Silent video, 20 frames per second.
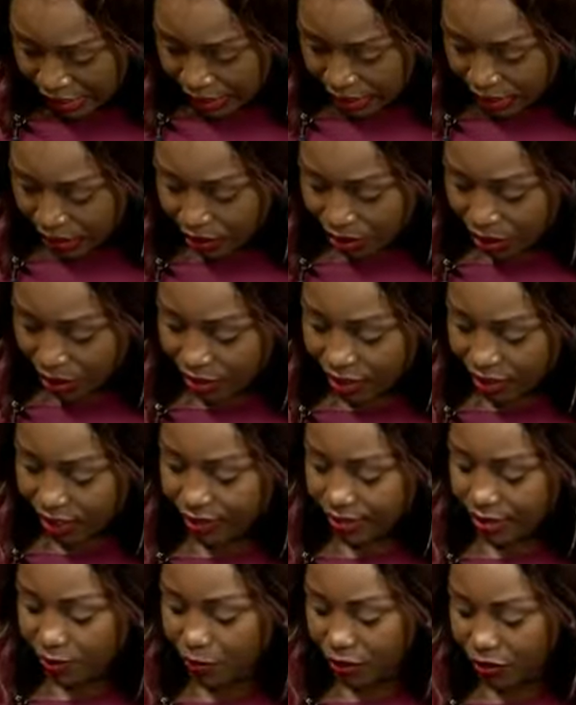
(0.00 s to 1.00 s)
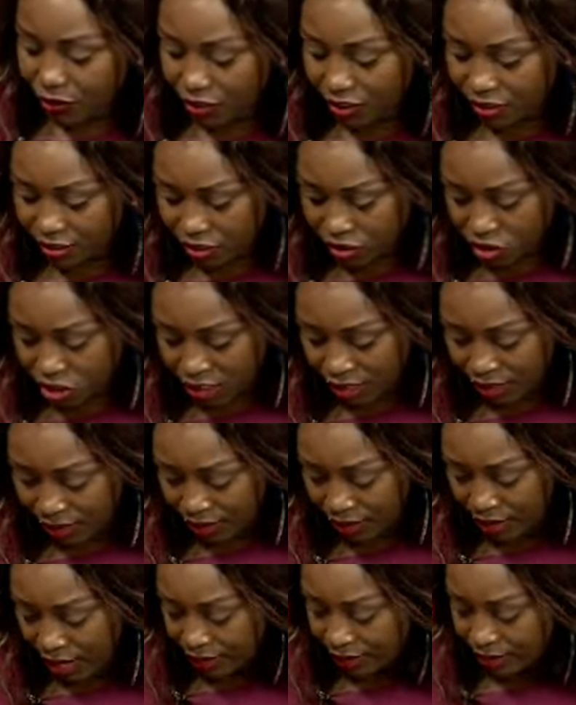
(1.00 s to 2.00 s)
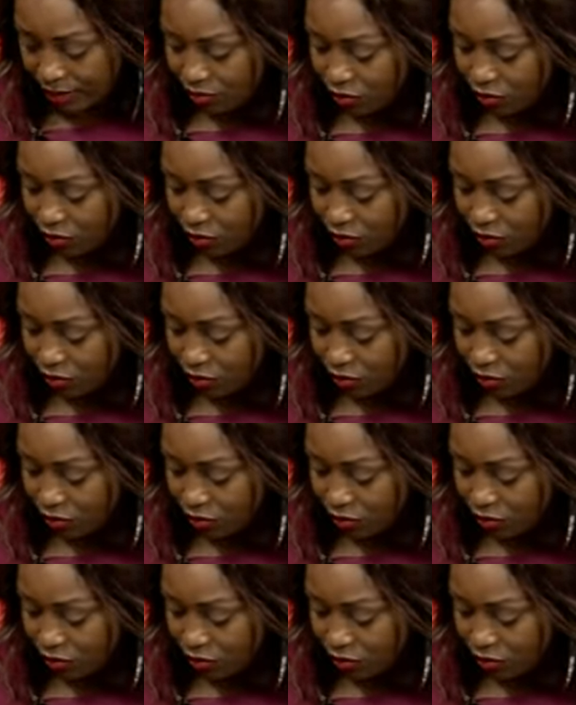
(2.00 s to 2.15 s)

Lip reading: Now, our guest, Beatrice Chilangat,